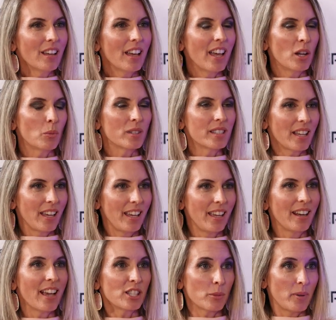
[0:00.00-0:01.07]
and was
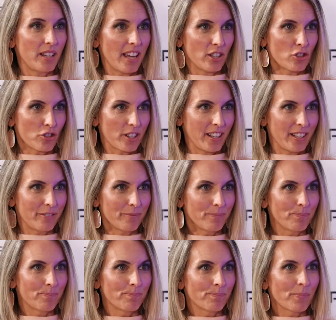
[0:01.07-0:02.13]
hit as a pedestrian
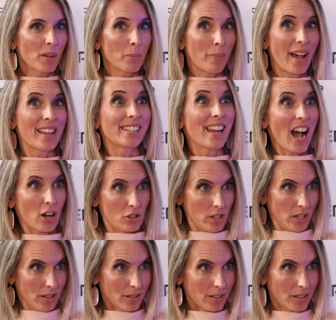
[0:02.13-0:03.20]
by a doctor.